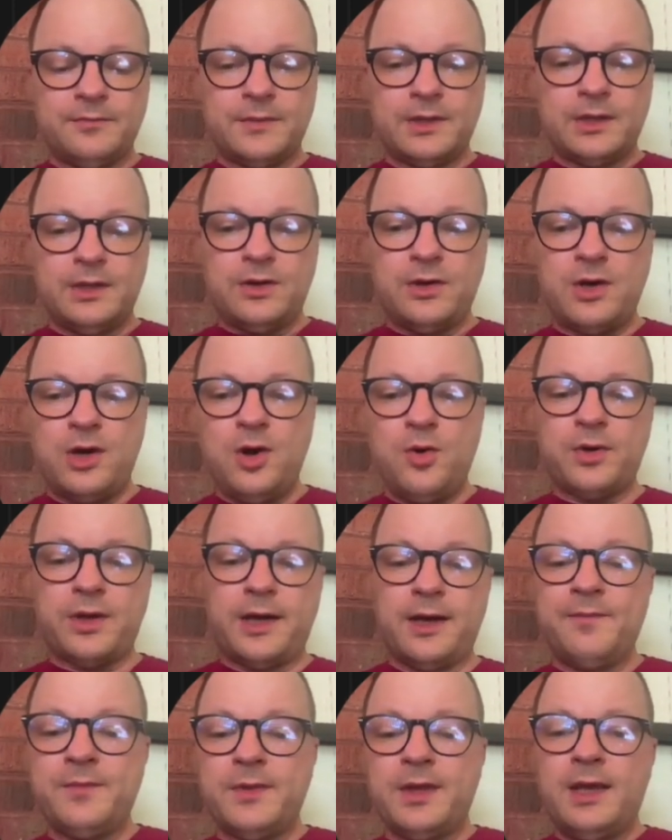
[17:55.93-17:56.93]

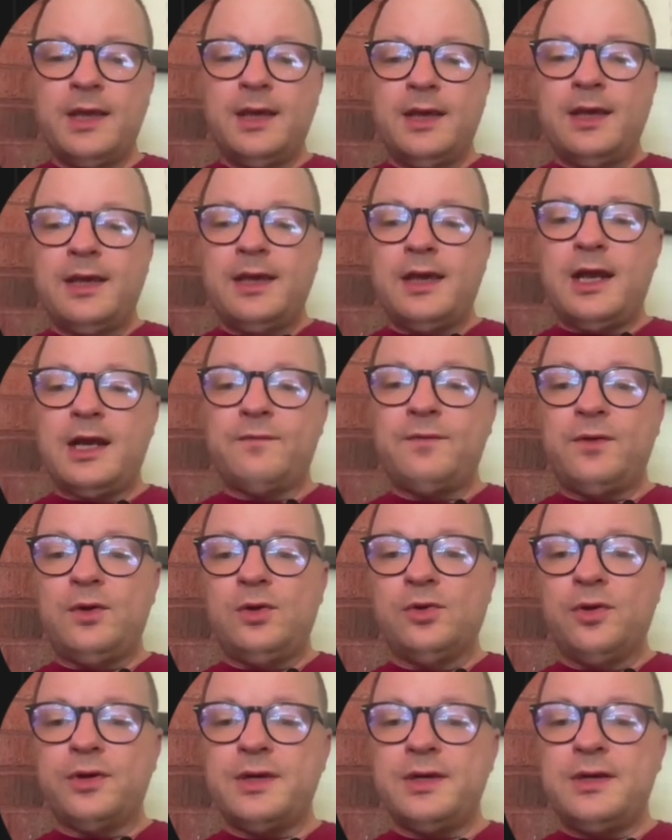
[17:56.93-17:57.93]
Coda. And if you
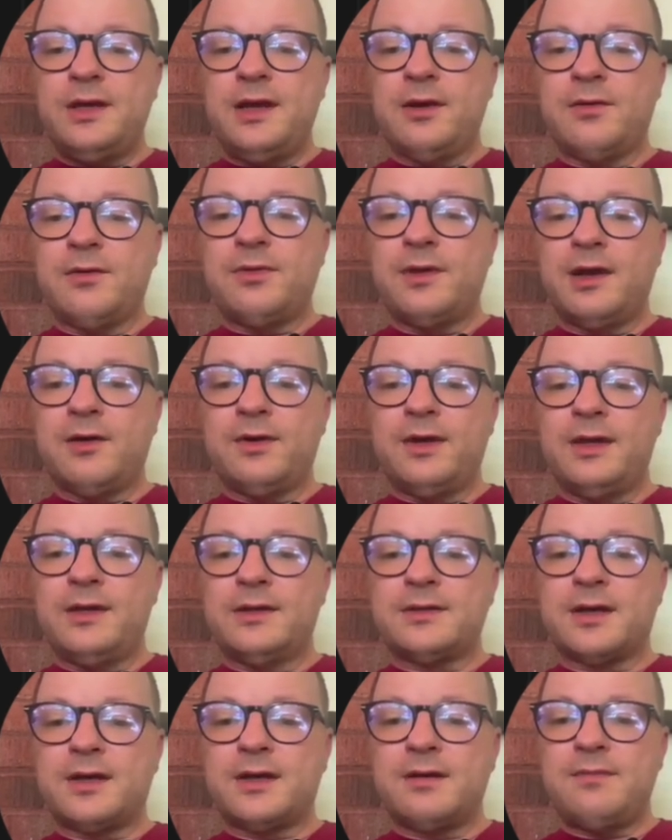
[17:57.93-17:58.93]
look in here, there
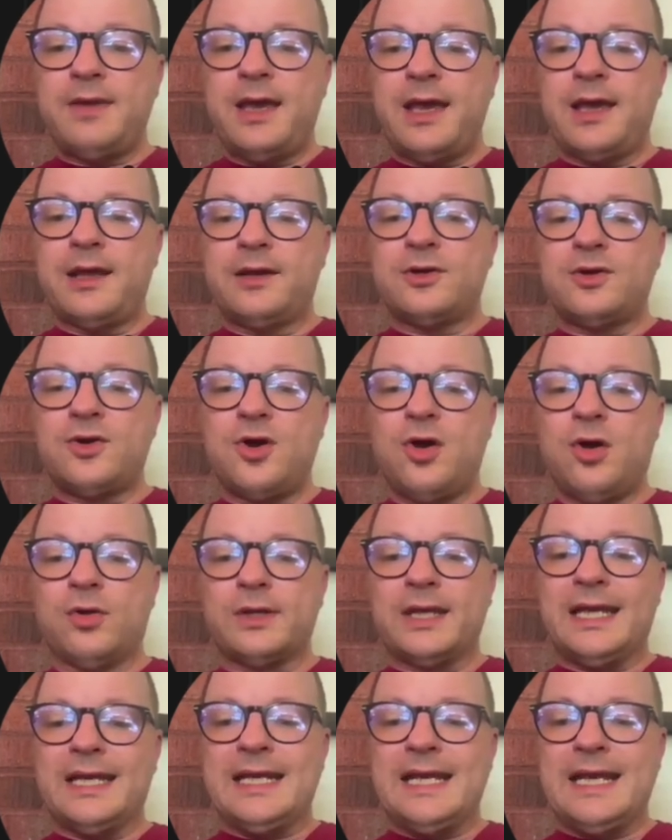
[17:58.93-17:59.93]
is a command
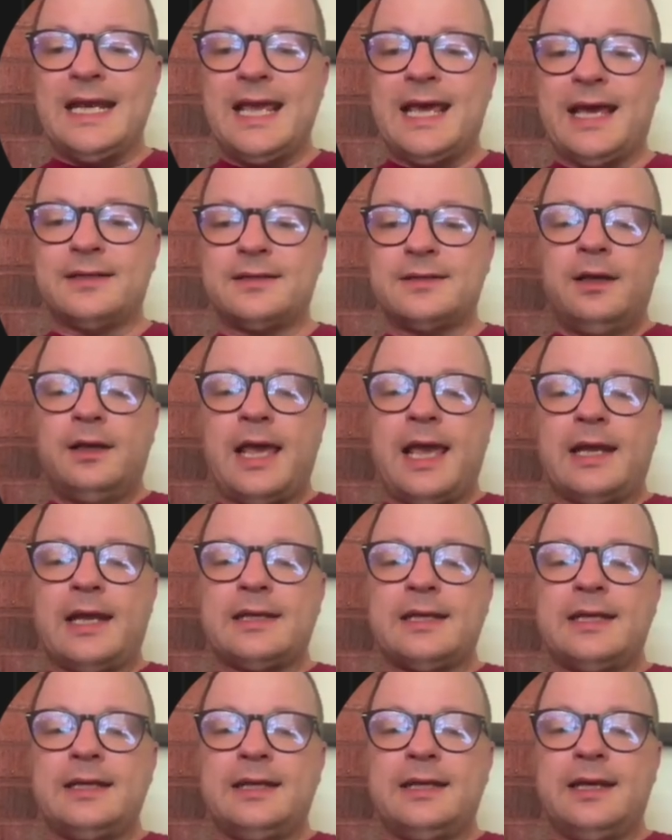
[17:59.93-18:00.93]
called init. And
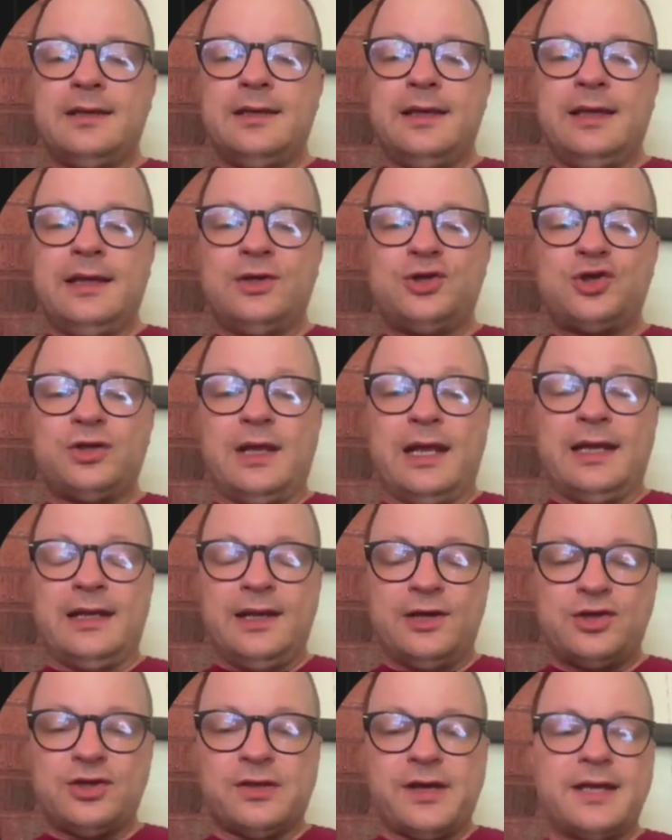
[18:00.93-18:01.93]
init
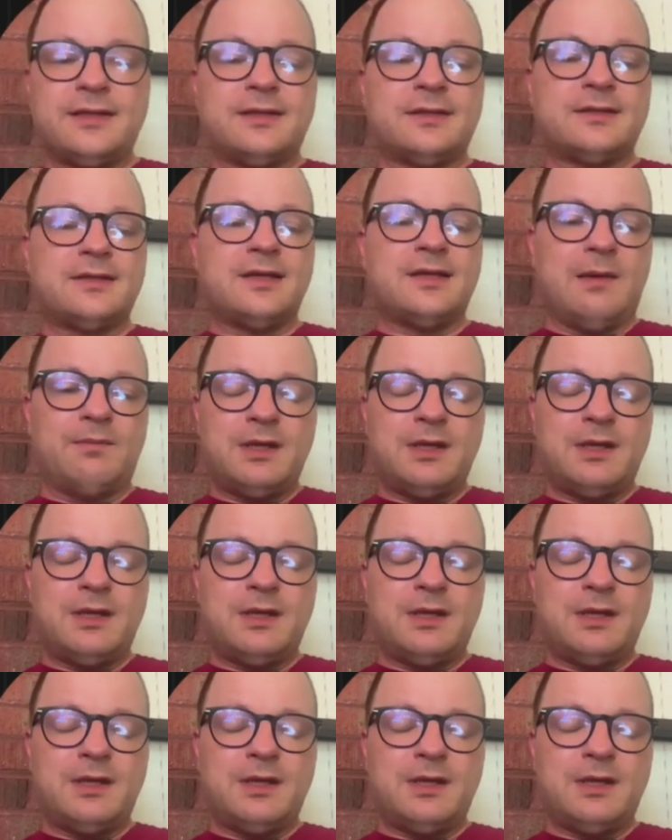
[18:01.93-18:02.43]
initializes an empty